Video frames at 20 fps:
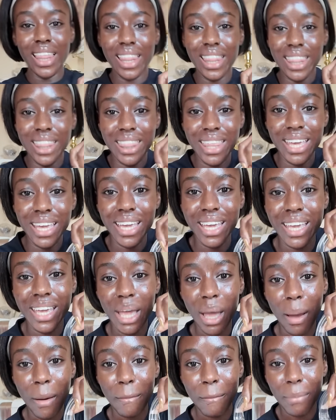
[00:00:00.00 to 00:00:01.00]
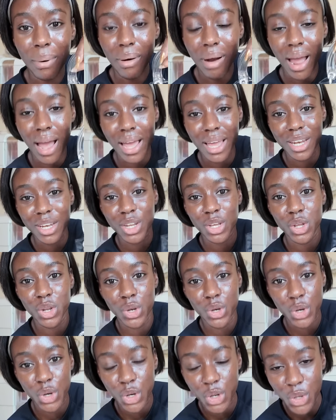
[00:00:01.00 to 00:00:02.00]
the brand
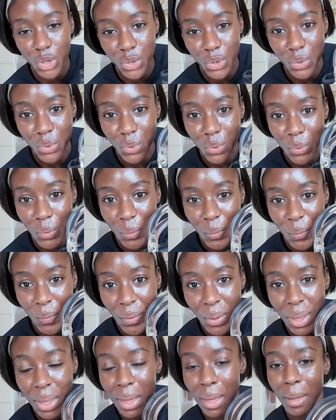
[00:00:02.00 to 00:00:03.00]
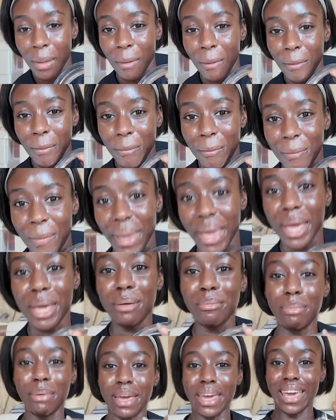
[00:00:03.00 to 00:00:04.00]
new
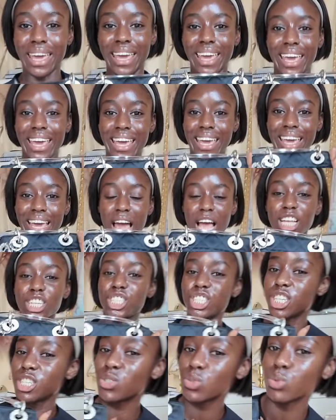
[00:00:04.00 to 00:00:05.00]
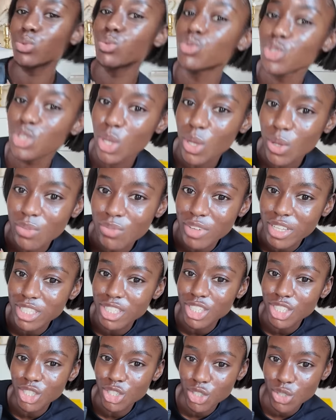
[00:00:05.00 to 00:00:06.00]
baby, and she's also
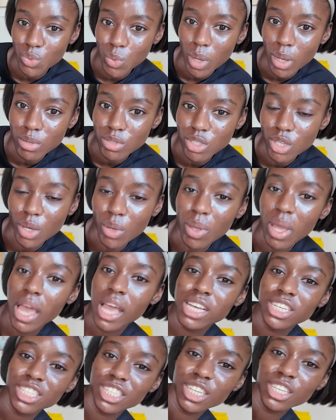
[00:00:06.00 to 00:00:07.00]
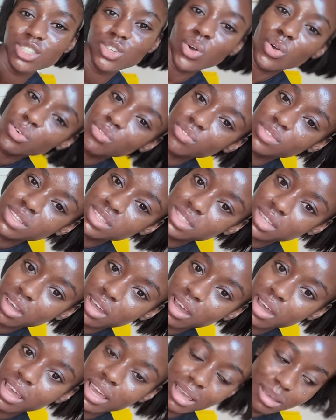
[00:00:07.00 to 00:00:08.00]
vintage as well, so she's of the
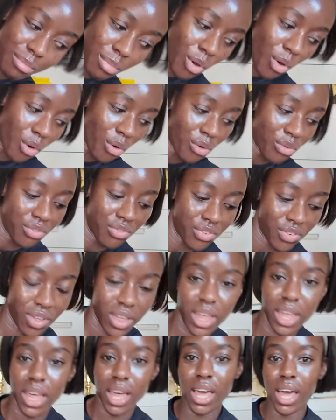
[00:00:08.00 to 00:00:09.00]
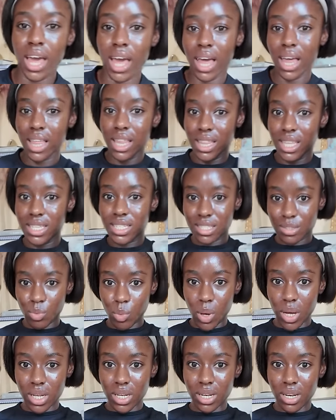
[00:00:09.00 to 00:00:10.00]
time of this
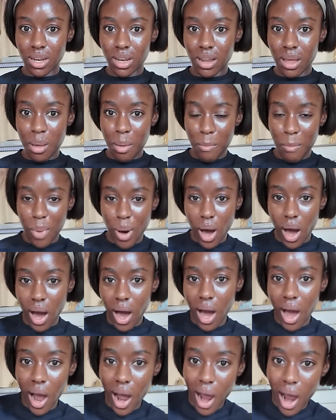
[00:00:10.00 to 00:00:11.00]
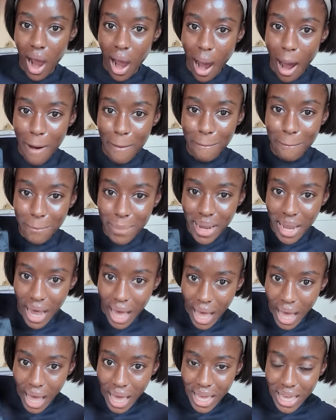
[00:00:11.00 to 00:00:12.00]
one, but
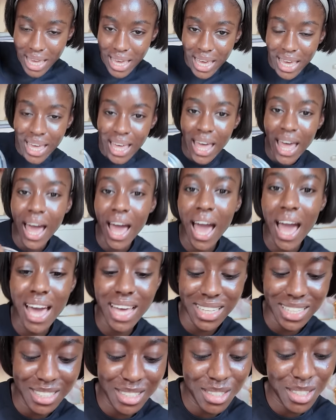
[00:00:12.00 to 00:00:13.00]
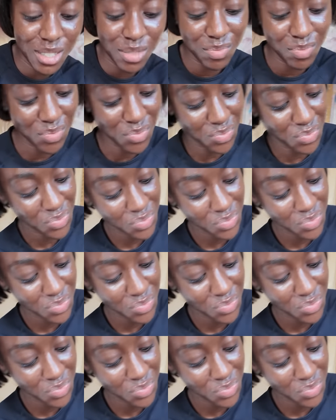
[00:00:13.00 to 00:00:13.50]
black. And